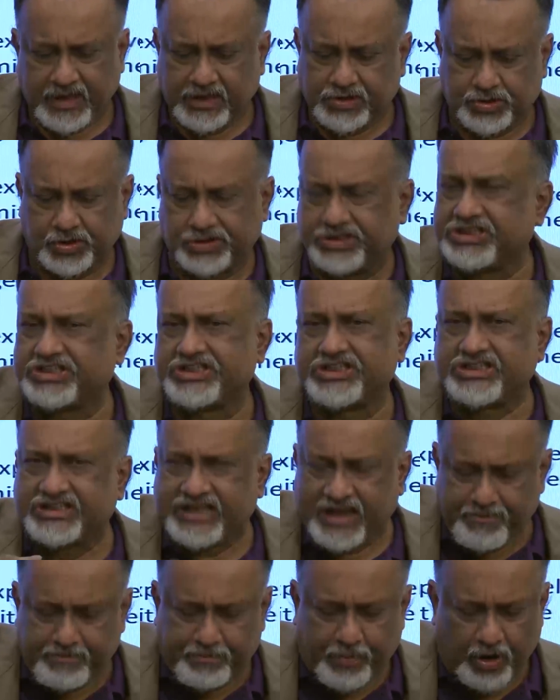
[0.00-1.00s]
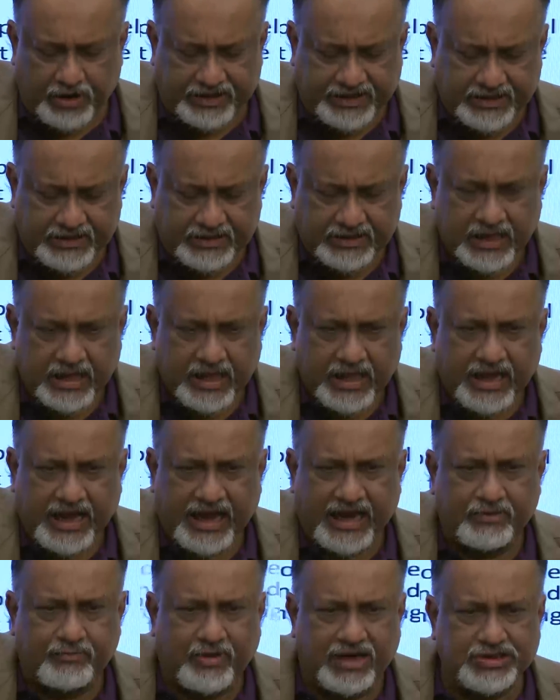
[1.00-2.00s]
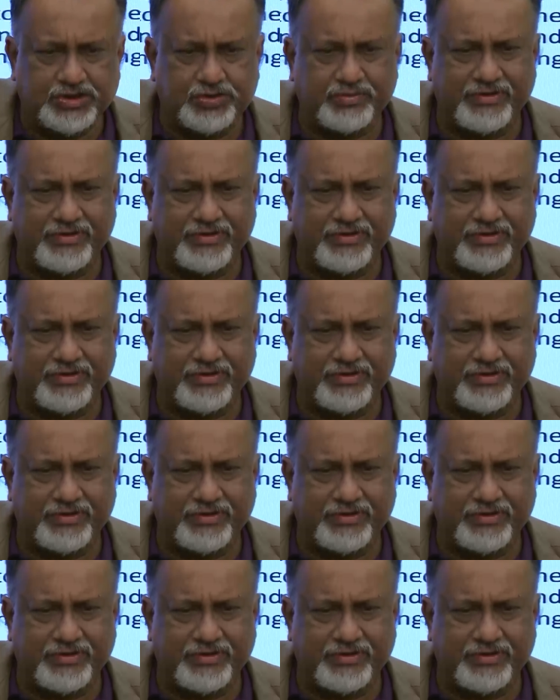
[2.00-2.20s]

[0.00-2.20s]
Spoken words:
So, this is important, and once